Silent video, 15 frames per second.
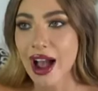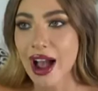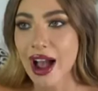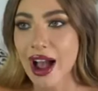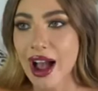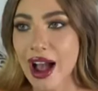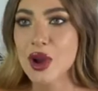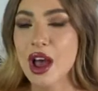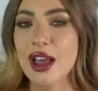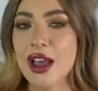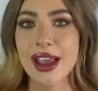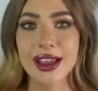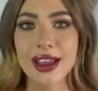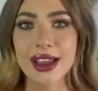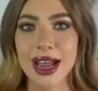
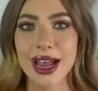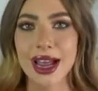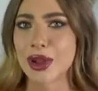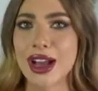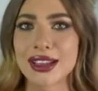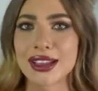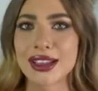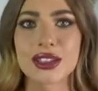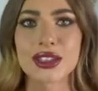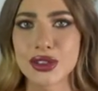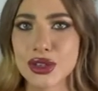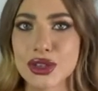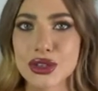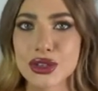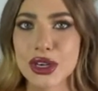not anti plastic
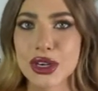surgery,